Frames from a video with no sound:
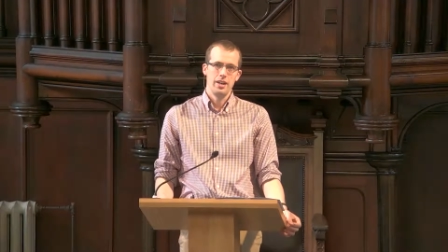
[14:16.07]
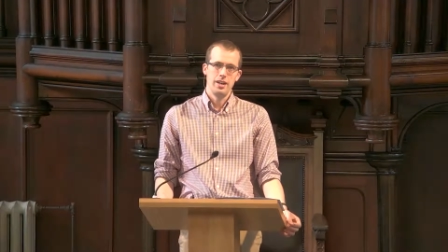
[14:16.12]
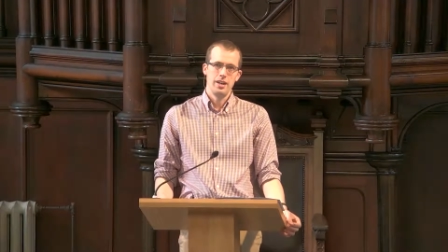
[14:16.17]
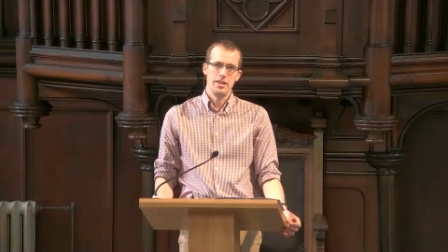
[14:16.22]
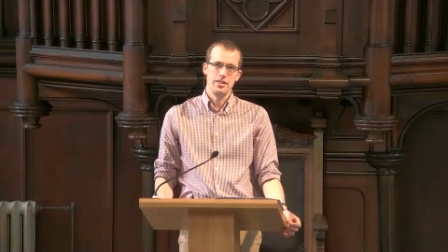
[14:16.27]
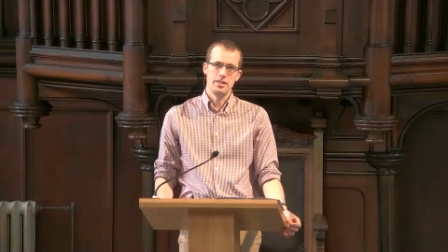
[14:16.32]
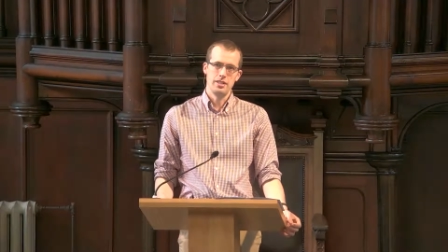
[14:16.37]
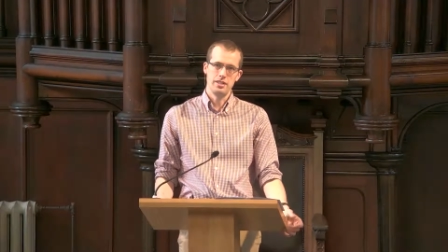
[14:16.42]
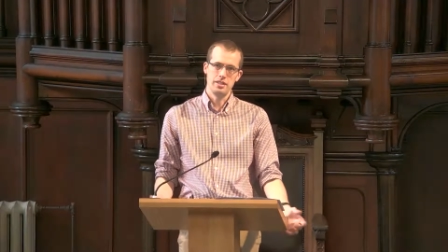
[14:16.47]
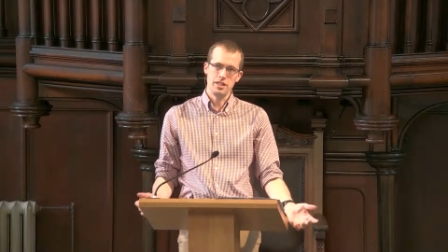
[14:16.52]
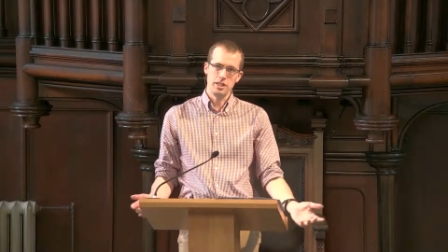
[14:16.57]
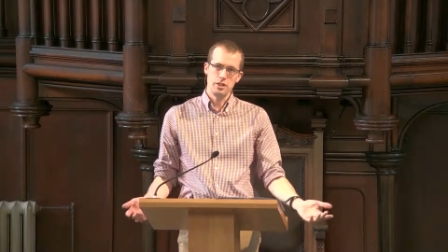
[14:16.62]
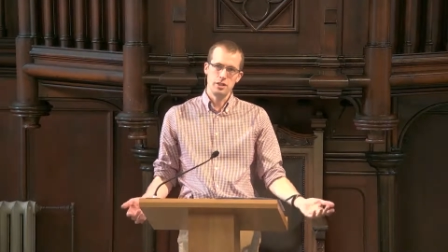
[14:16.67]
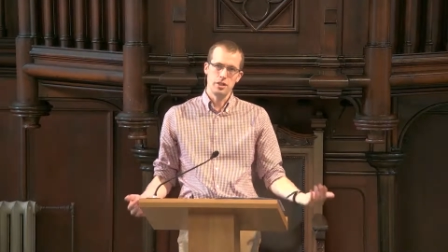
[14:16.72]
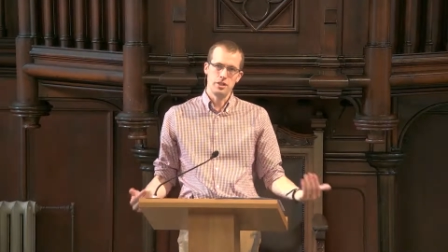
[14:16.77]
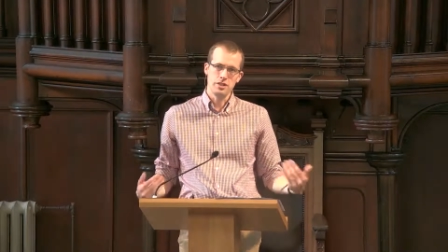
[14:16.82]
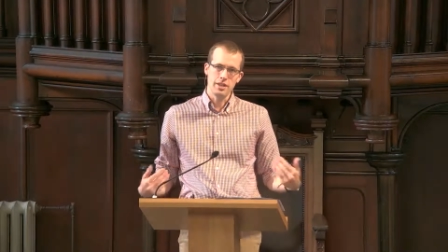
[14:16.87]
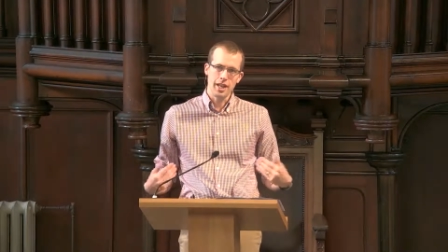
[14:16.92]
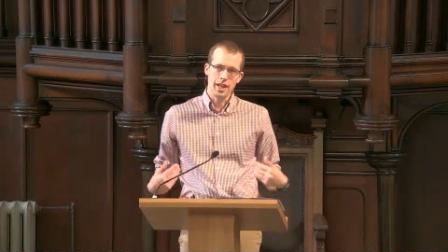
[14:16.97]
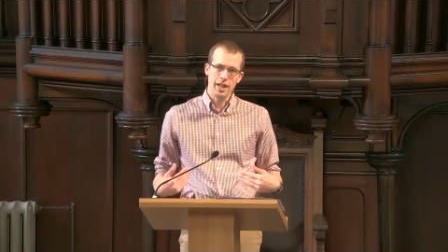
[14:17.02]
He says, "Teacher,
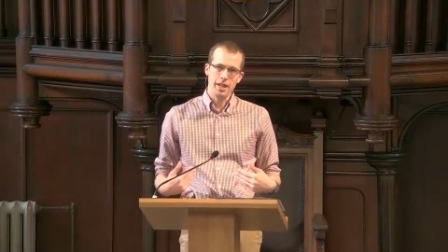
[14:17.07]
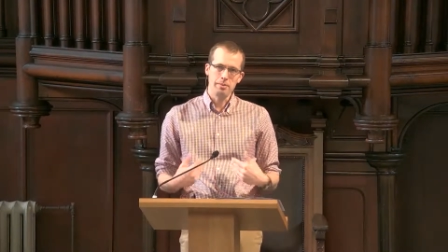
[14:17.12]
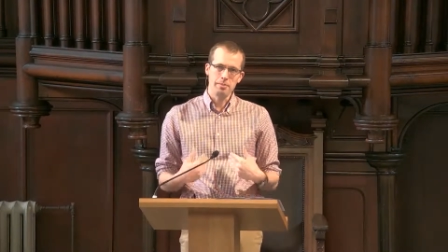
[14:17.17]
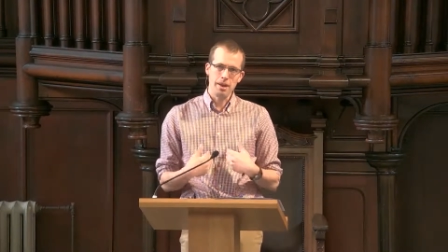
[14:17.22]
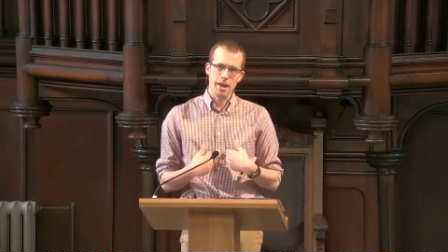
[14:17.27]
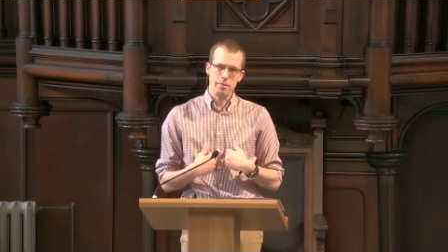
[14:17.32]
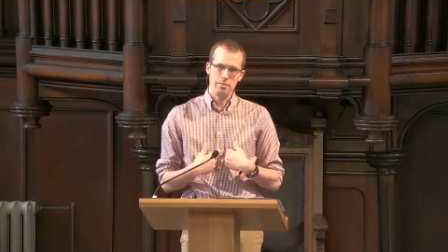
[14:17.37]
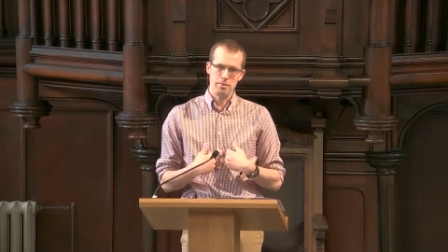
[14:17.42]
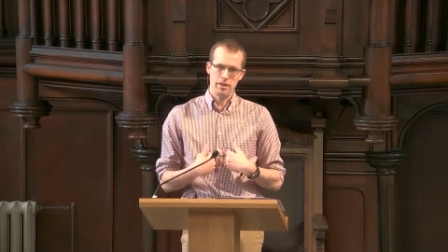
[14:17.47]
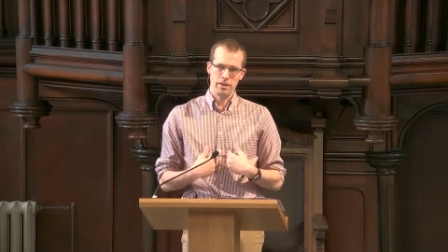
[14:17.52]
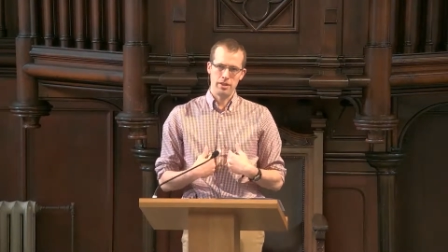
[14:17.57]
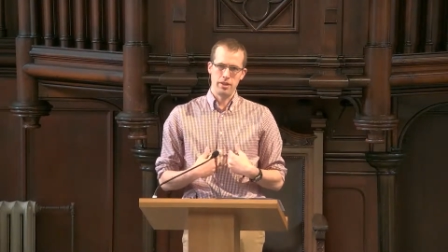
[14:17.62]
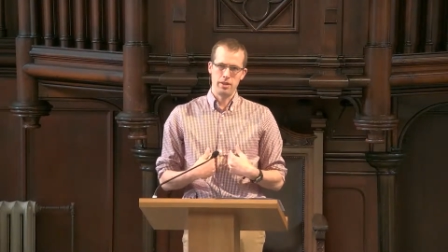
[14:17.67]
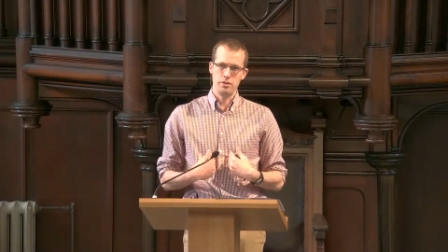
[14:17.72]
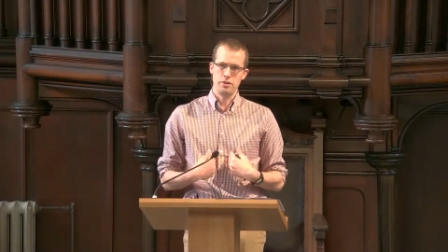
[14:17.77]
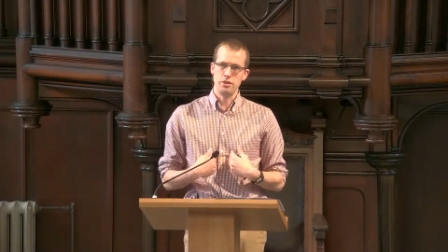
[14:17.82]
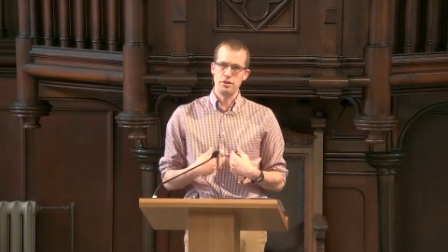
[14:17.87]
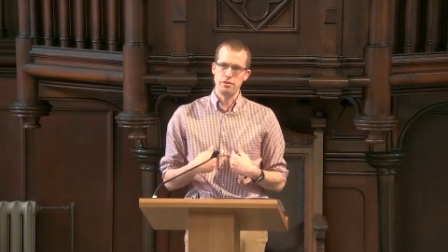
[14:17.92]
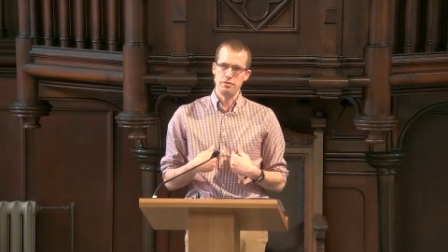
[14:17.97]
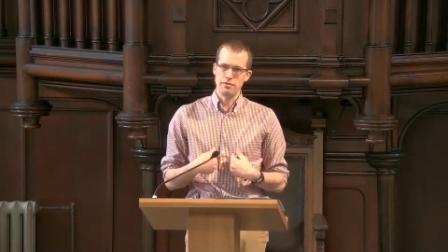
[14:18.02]
tell my brother
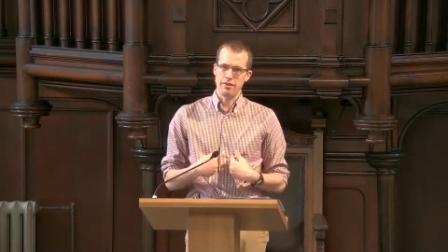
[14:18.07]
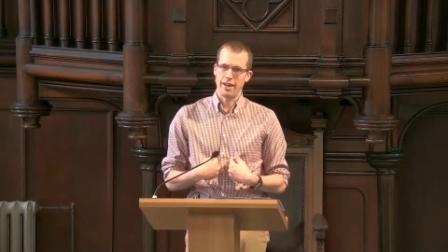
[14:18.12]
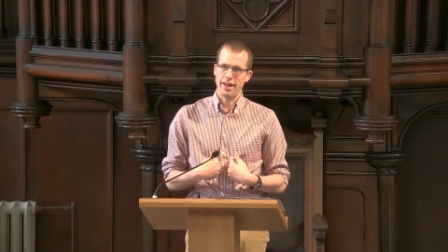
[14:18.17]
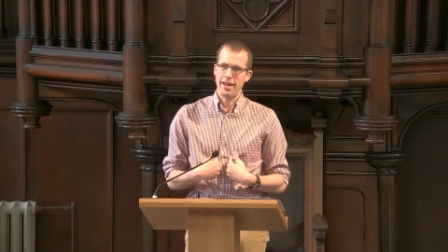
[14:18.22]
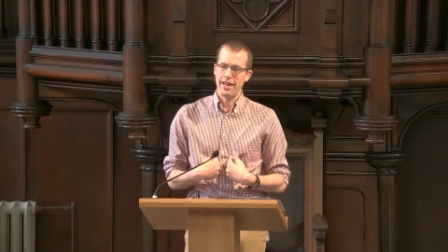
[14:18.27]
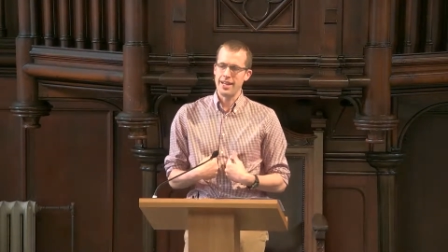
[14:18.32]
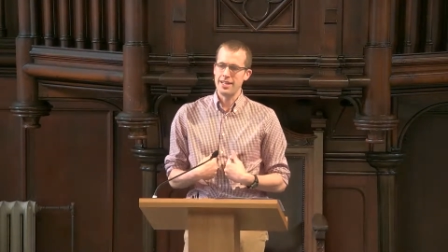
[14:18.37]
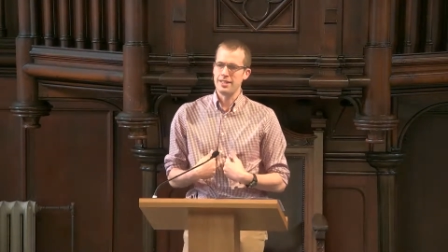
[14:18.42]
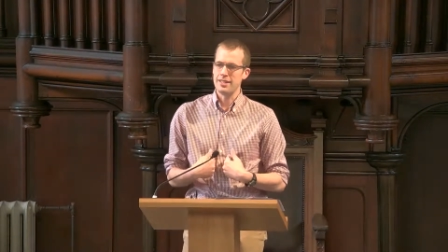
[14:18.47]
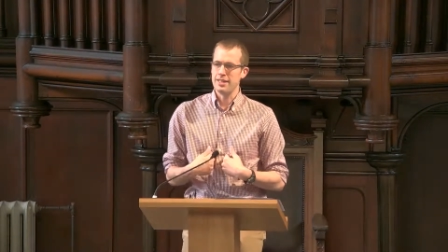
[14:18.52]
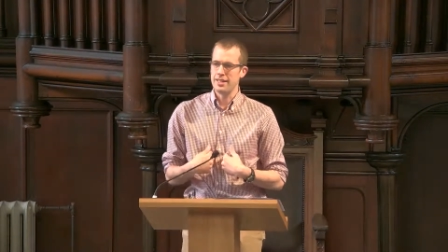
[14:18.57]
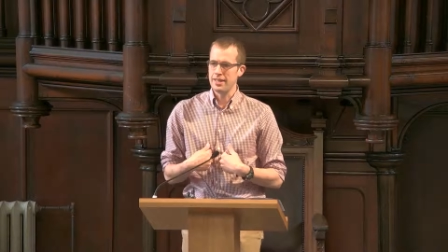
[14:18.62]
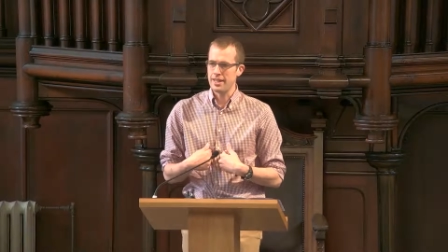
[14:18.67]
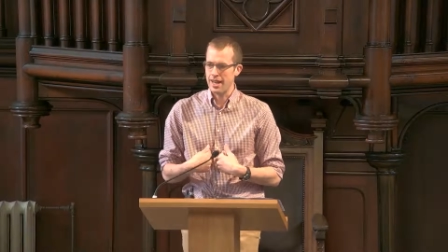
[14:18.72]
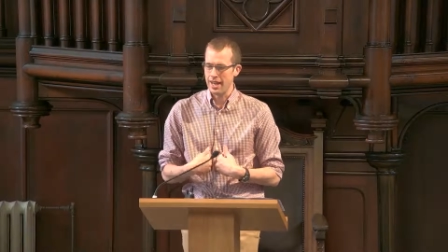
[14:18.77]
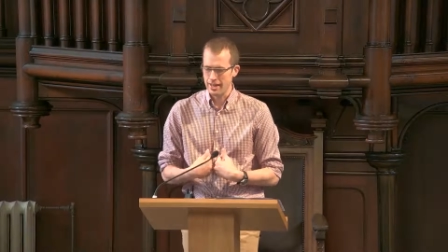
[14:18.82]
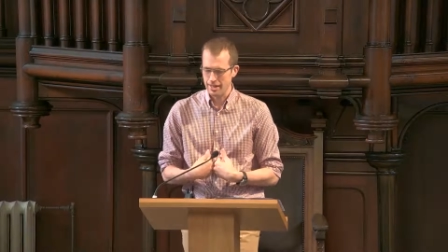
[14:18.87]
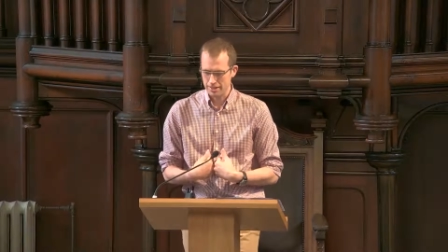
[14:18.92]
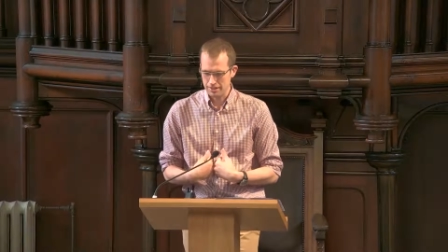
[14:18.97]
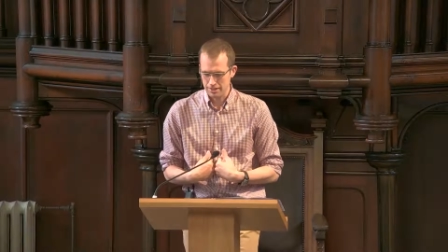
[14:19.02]
to divide the
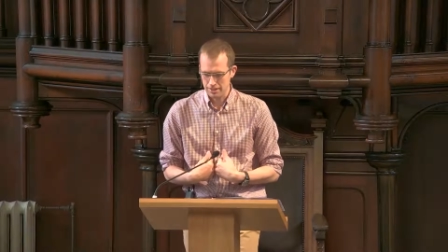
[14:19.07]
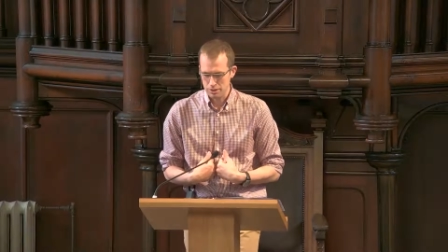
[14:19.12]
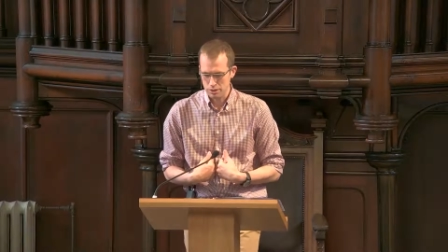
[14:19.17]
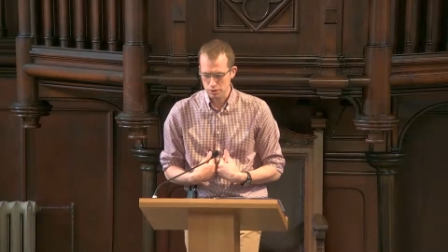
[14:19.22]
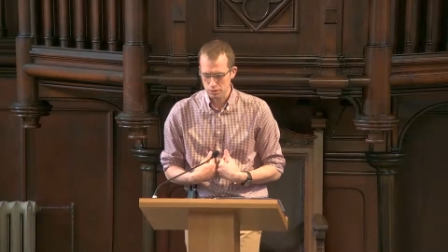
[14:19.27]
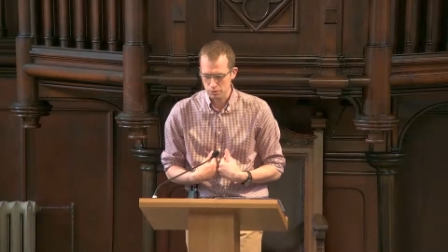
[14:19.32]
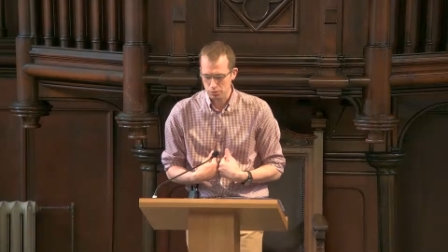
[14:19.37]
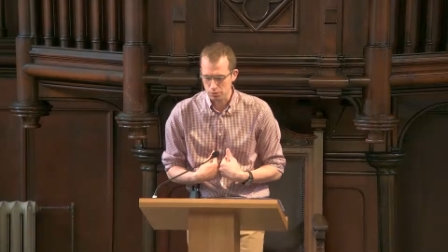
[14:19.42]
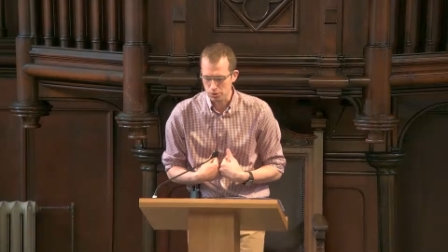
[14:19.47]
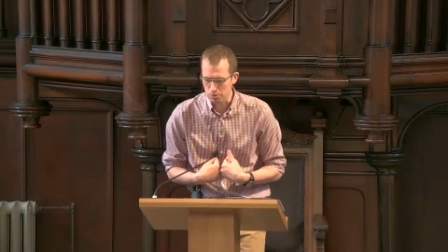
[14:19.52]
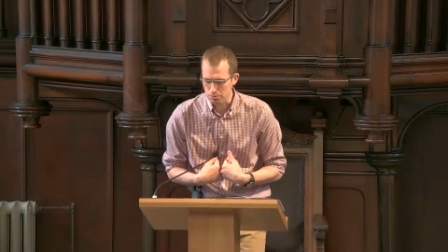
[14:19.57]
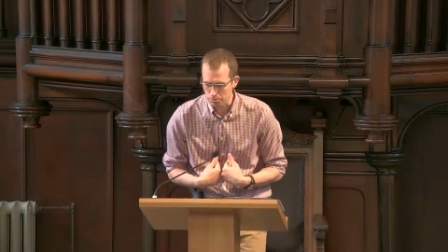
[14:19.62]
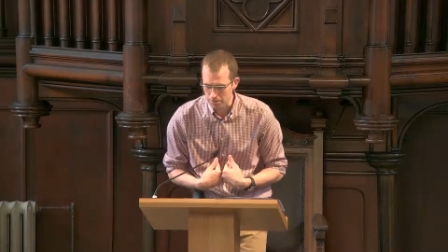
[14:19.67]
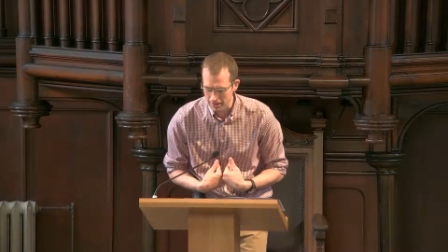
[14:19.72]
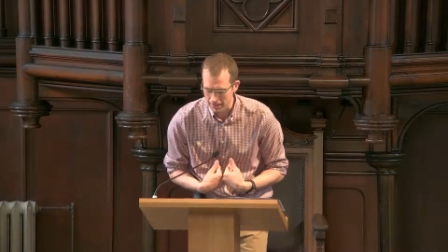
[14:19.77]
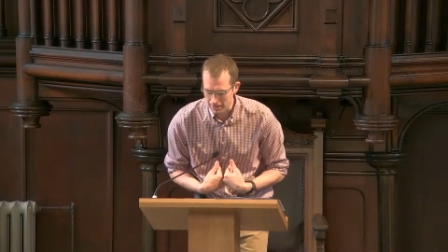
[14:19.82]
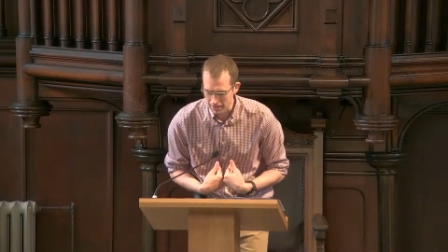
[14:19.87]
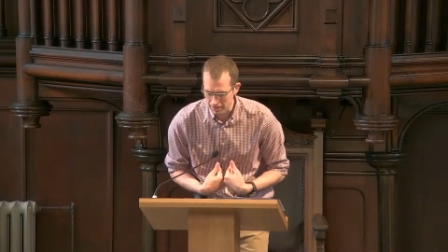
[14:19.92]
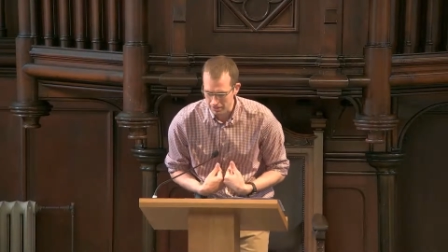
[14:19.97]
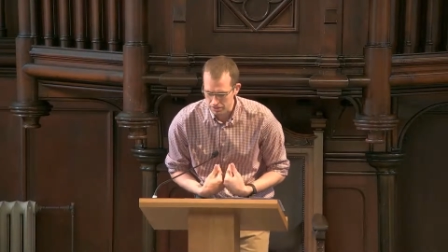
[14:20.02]
inheritance with me."